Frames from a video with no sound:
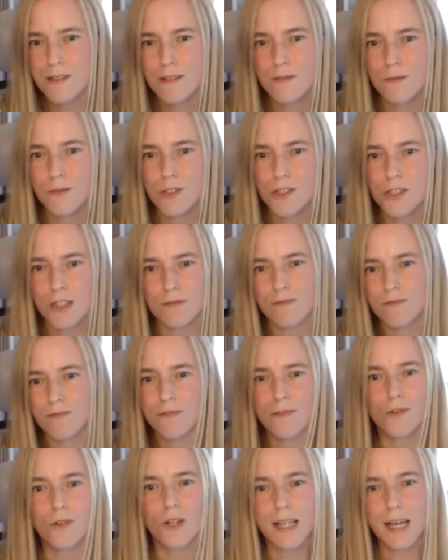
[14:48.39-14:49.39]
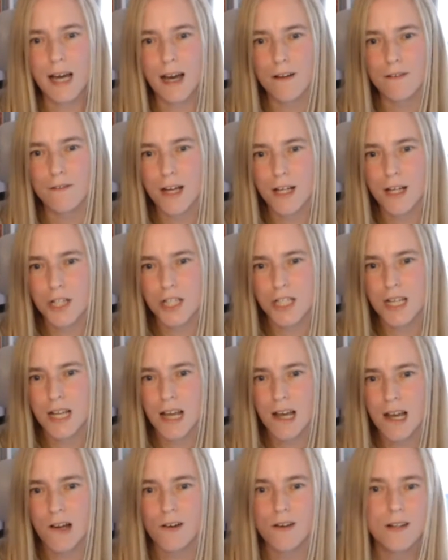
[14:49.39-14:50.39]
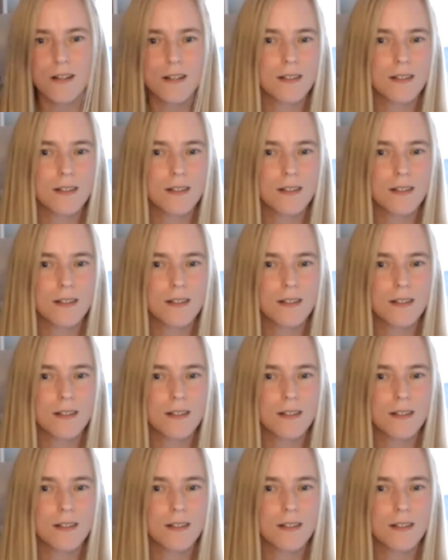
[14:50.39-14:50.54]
which are falling out of fashion now.